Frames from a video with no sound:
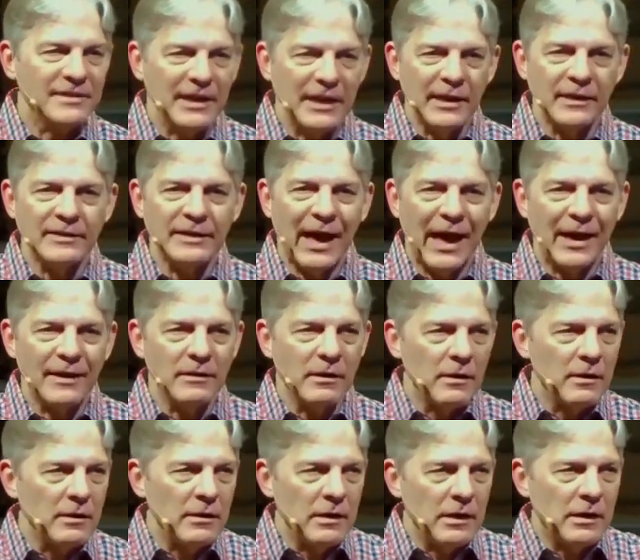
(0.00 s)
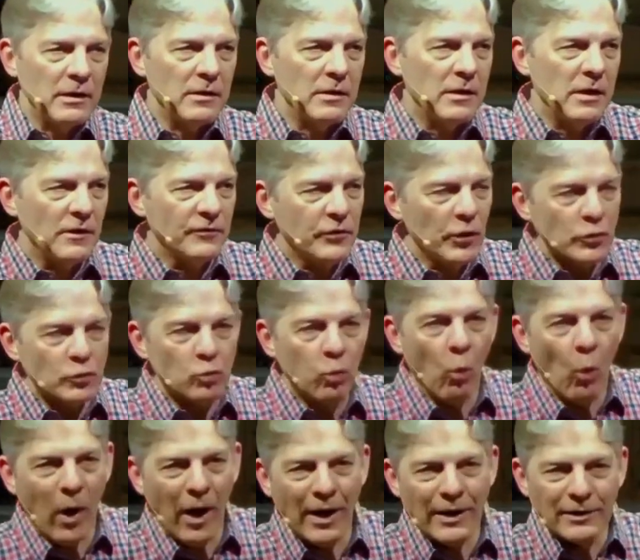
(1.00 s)
I think that if
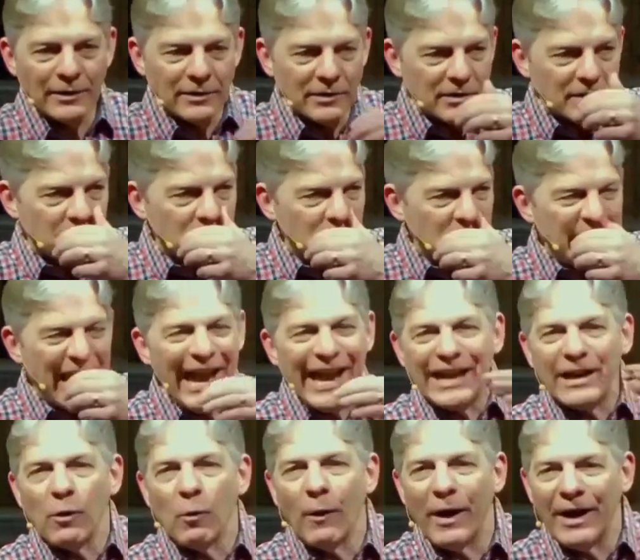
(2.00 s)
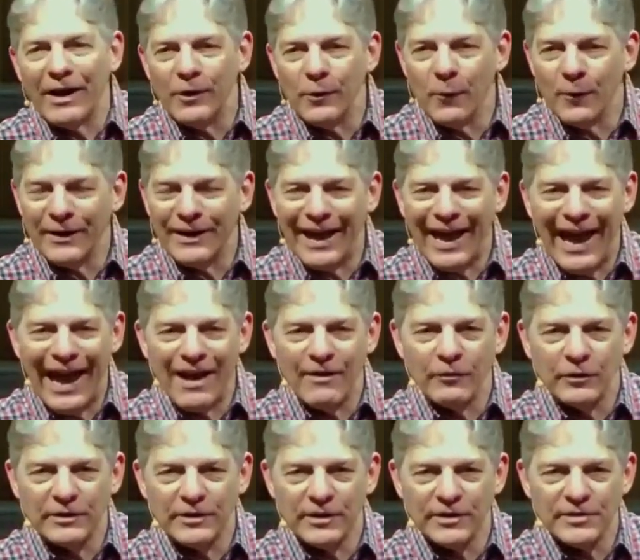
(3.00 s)
there's one takeaway you want
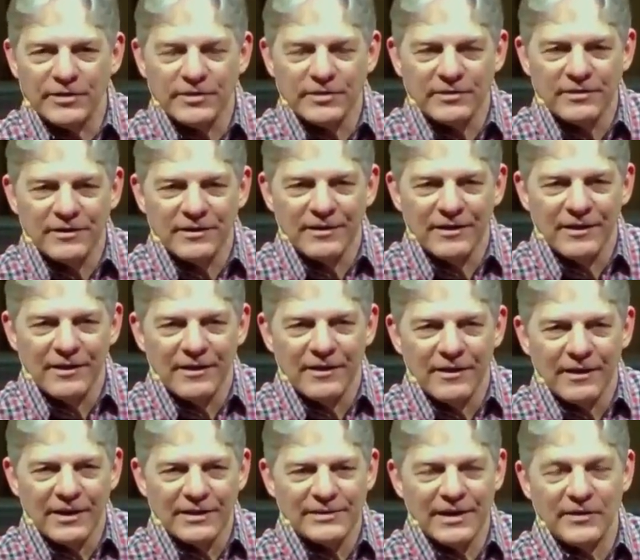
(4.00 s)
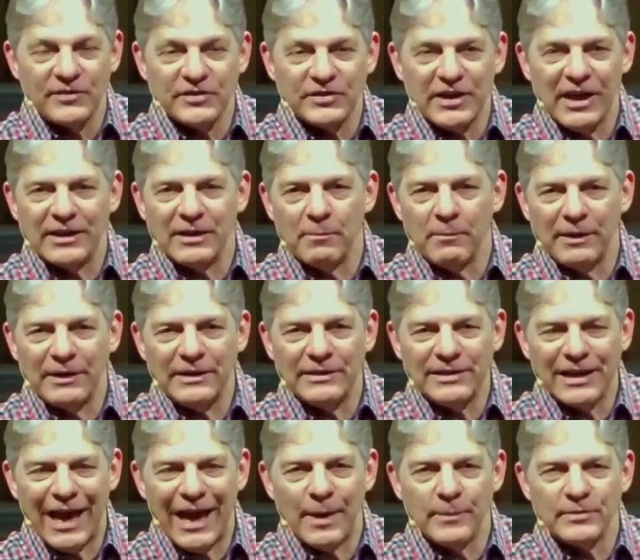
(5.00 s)
to have with this, because I've said
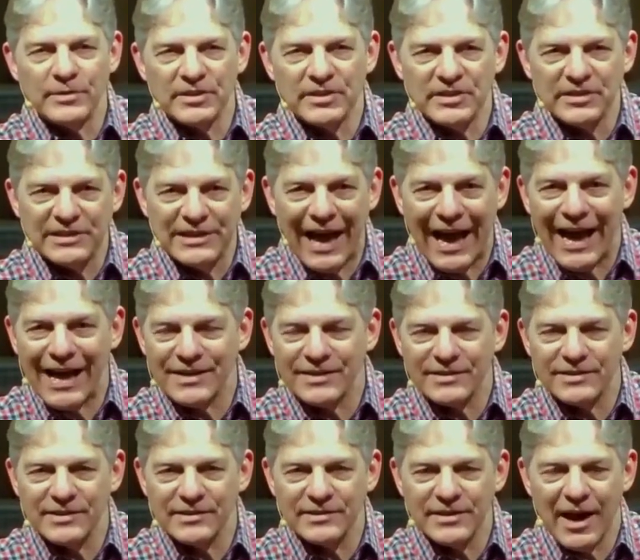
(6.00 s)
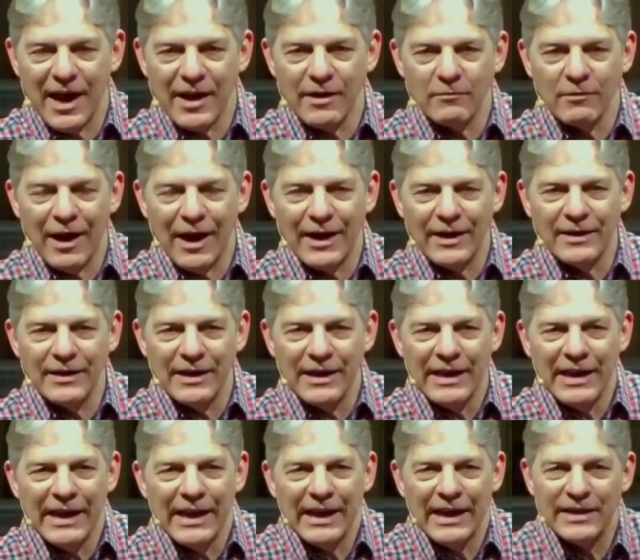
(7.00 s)
it many times, this is God's design,
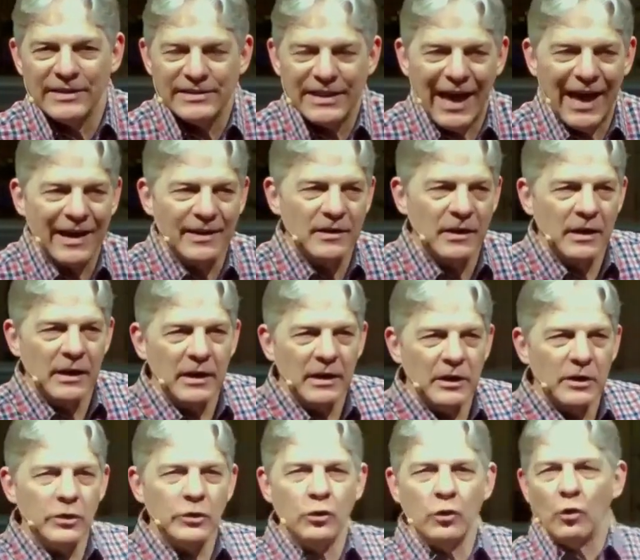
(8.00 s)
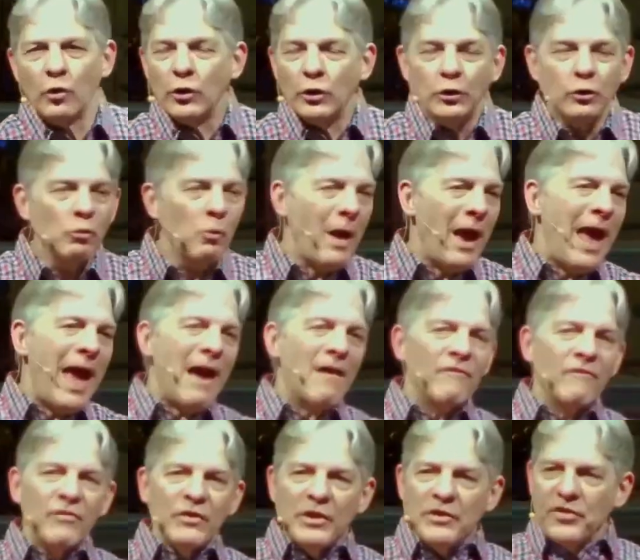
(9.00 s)
right? Is that you can
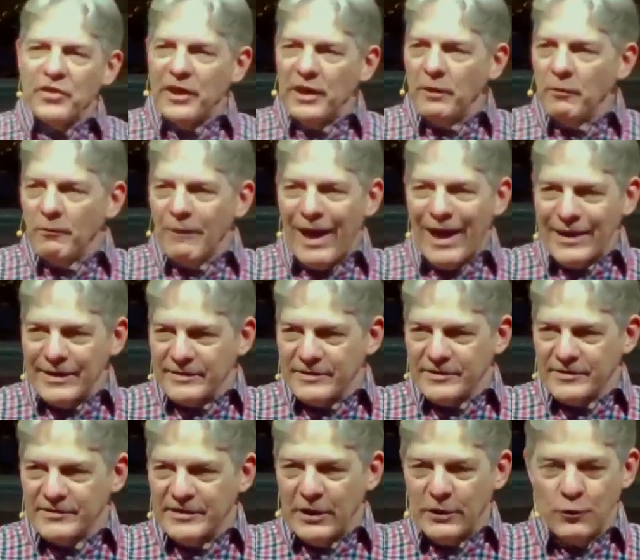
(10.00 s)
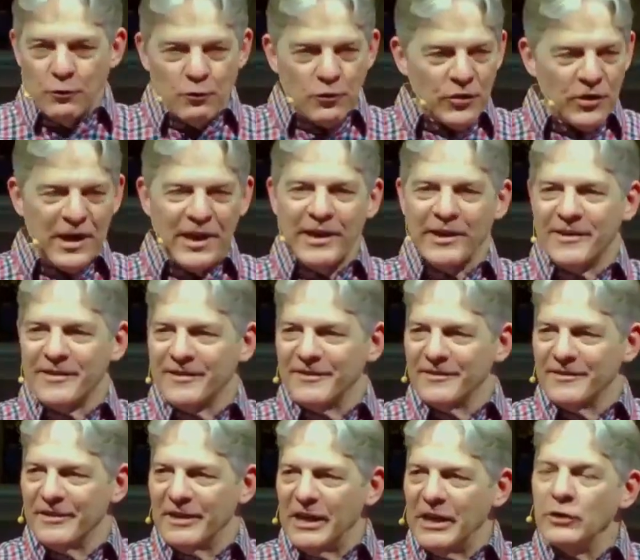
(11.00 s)
do everything right that you
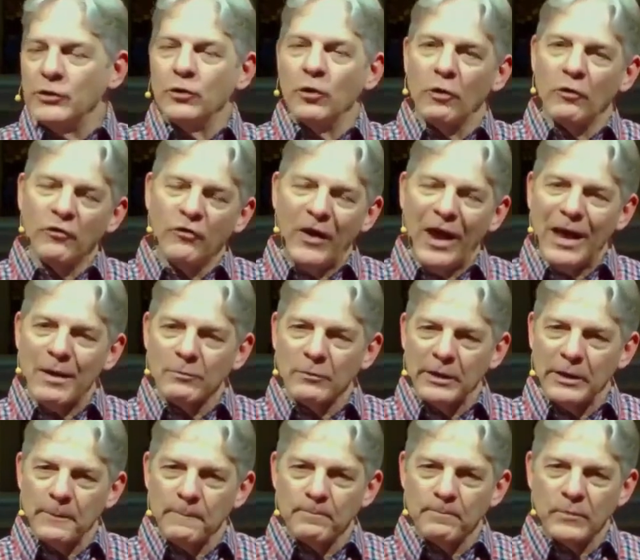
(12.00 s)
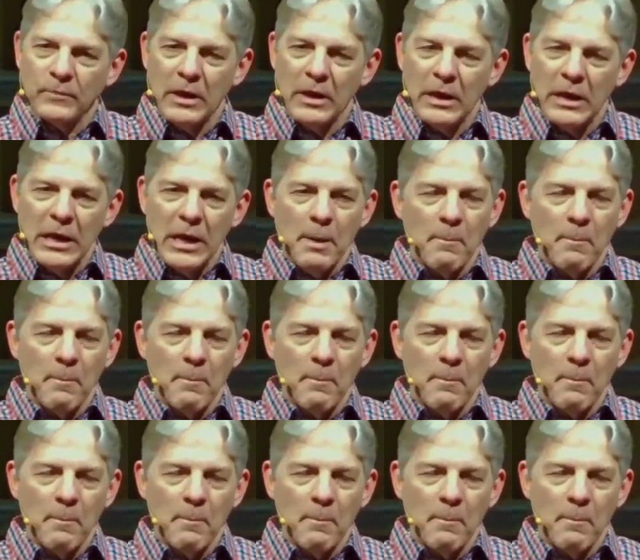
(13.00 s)
think in your family.